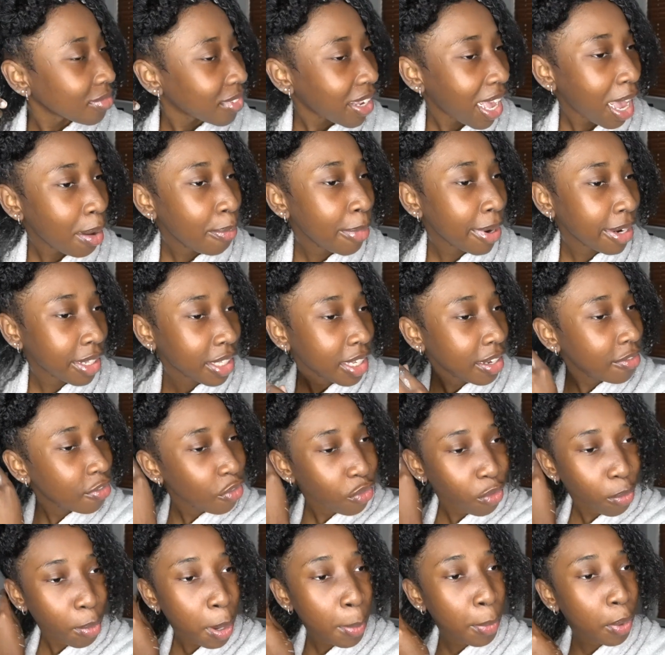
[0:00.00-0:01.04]
I barely even
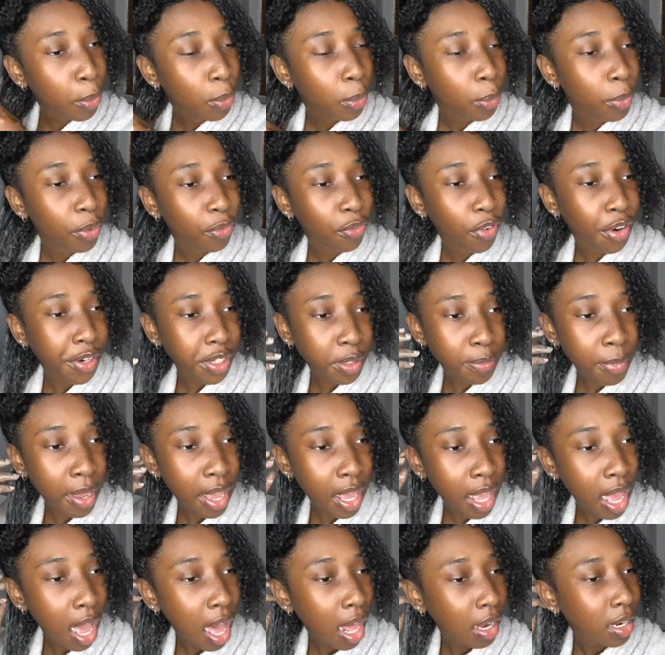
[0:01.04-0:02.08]
remember when we first
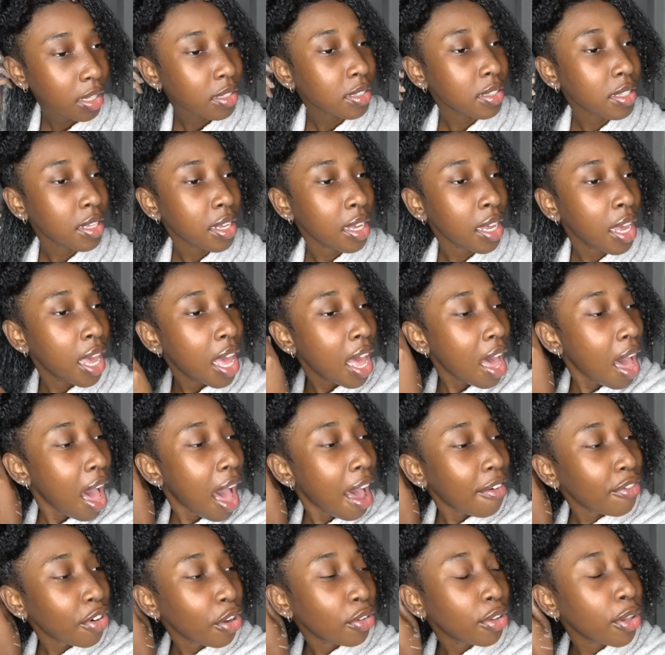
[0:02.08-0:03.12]
met, honestly.
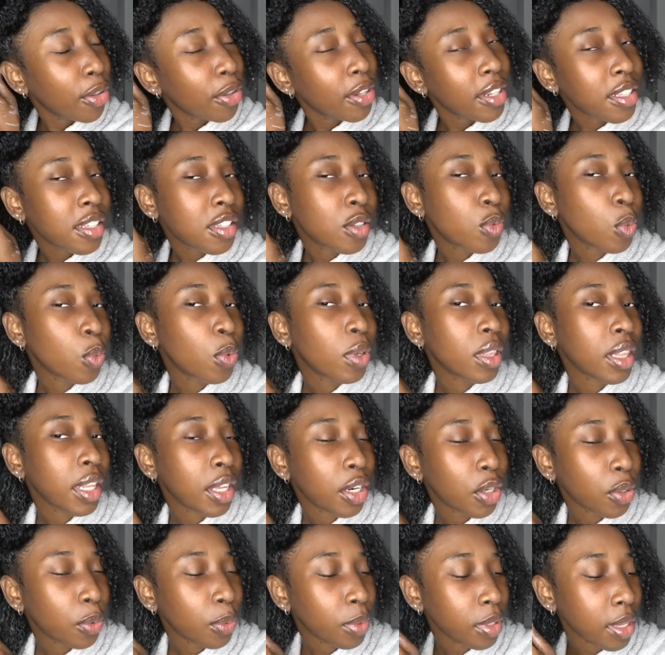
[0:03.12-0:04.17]
I've known Lola since we were
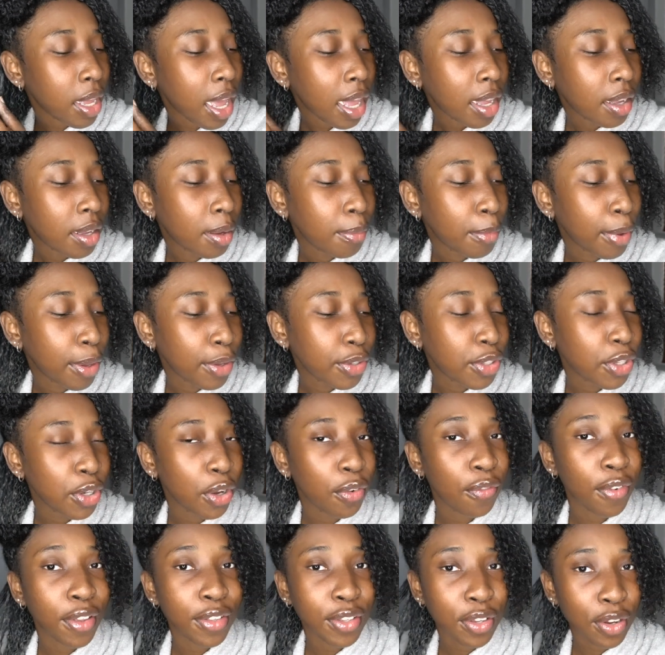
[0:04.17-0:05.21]
little. I used to go
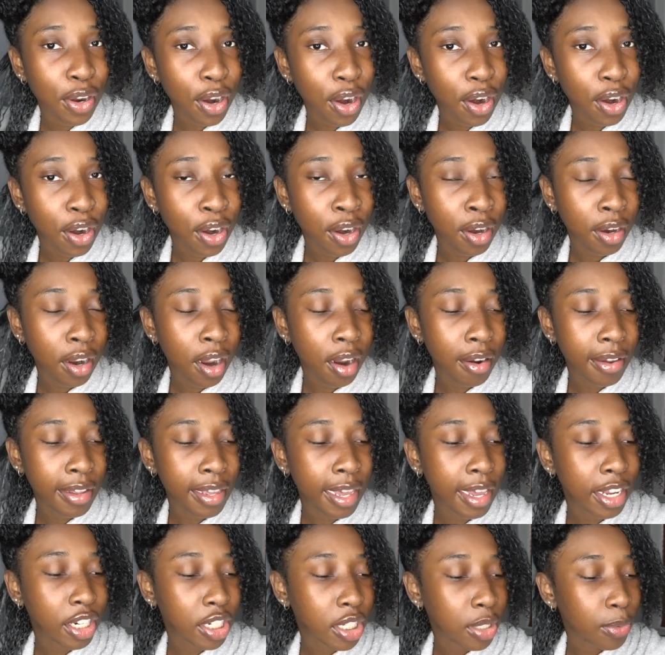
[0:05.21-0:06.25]
visit her
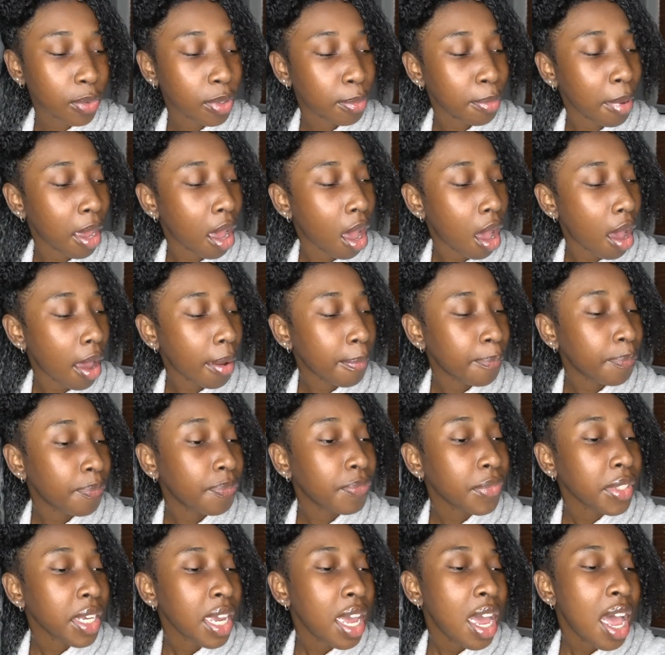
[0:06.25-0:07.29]
congregation with my aunt.
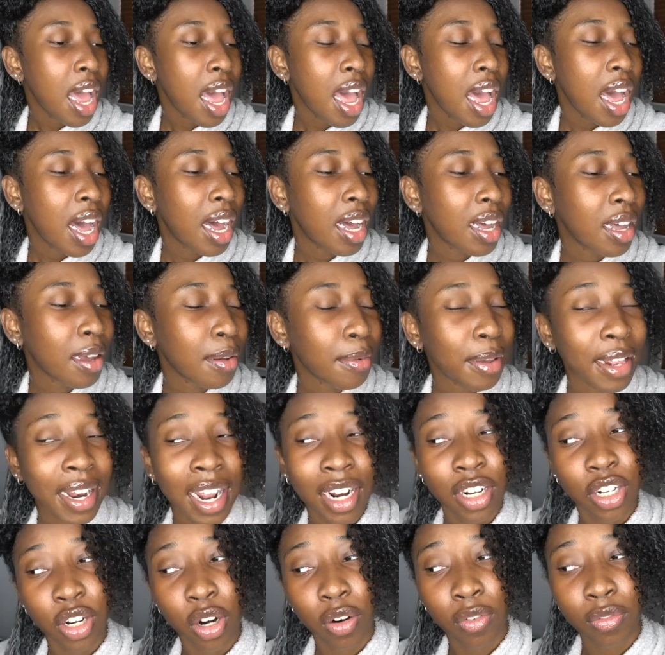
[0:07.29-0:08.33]
And I
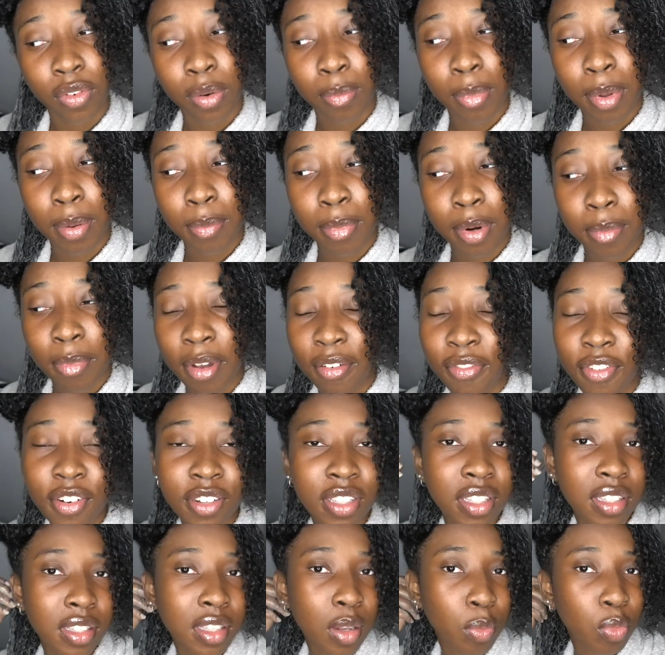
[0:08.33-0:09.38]
don't remember my
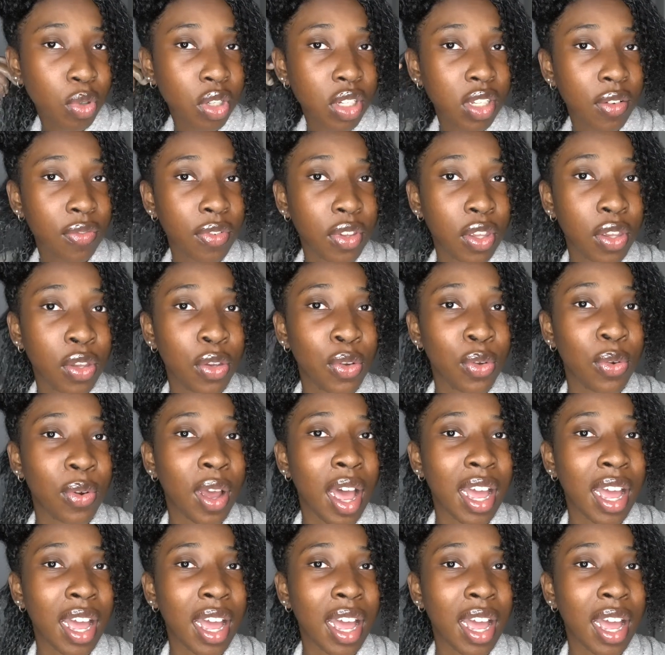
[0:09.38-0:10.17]
first assumptions of you.